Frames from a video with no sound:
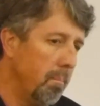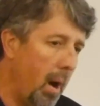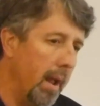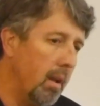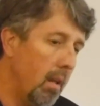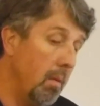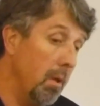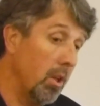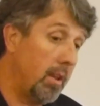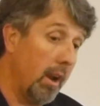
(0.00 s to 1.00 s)
But in the
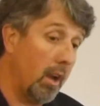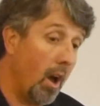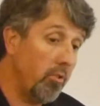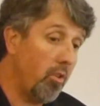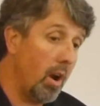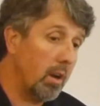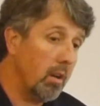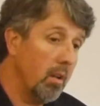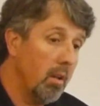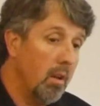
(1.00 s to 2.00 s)
military construct,
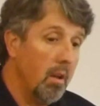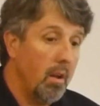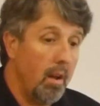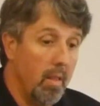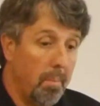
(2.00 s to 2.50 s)
in